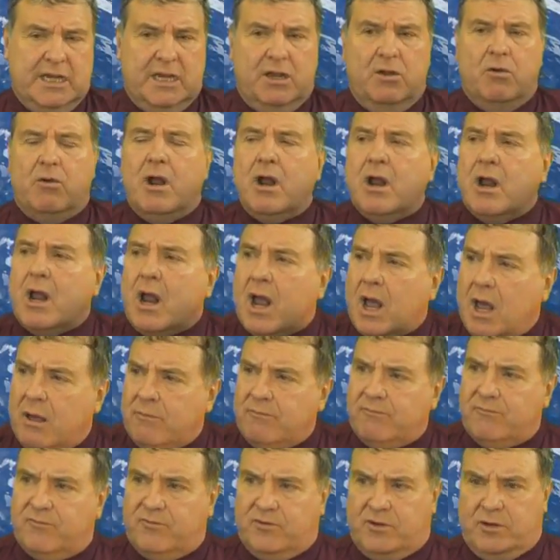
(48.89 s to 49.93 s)
You're
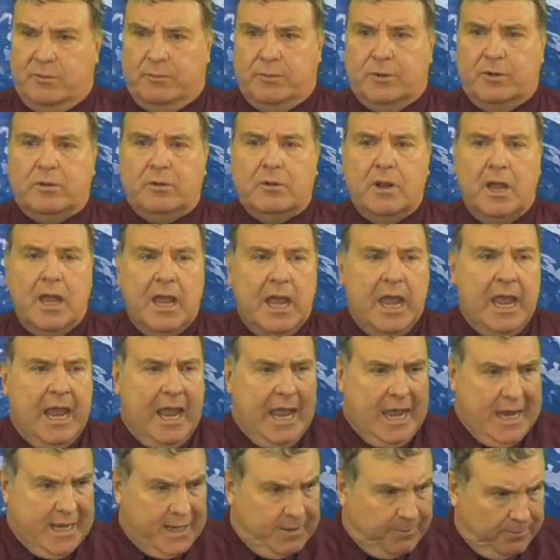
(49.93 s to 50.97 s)
uncomfortable
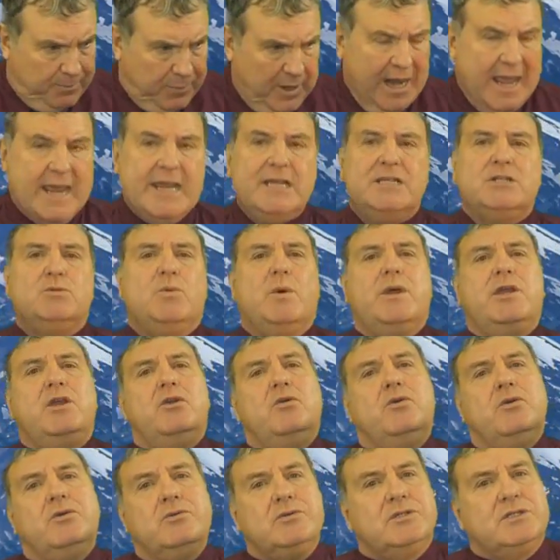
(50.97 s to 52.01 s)
in a place where
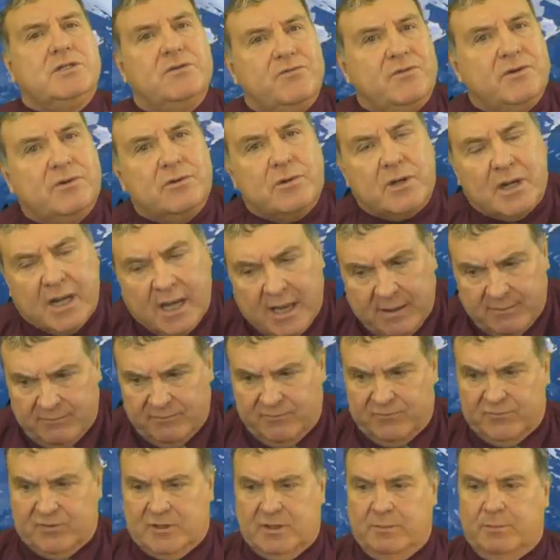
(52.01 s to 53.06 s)
you used to feel
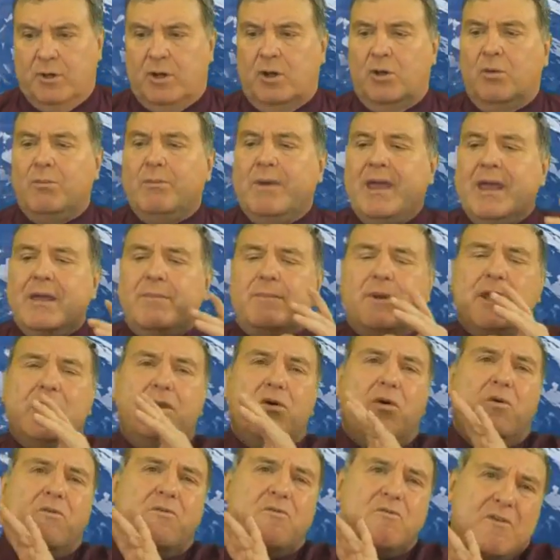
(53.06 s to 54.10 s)
comfortable, or maybe
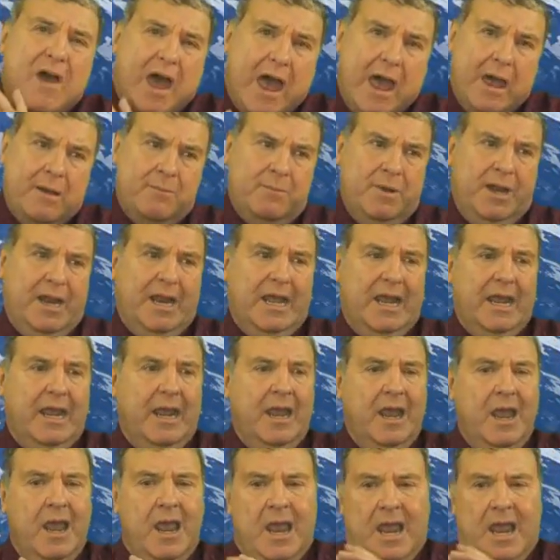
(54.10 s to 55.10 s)
your family